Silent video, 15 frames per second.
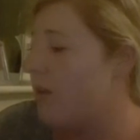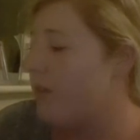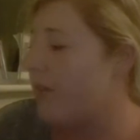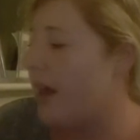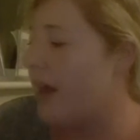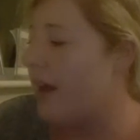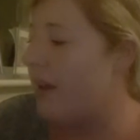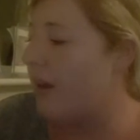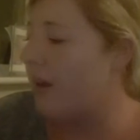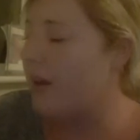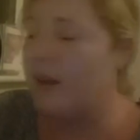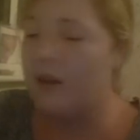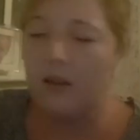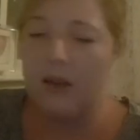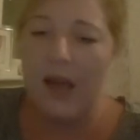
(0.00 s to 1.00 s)
that
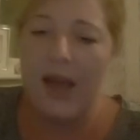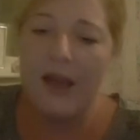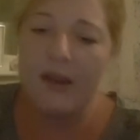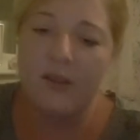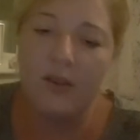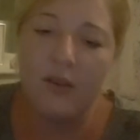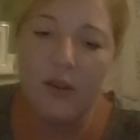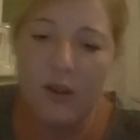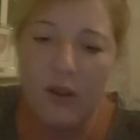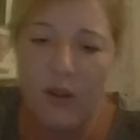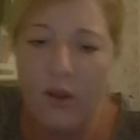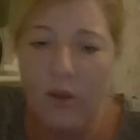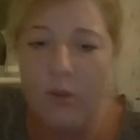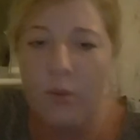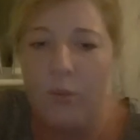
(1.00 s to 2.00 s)
little lad
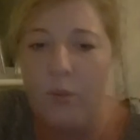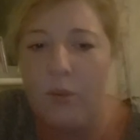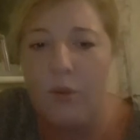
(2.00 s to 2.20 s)
who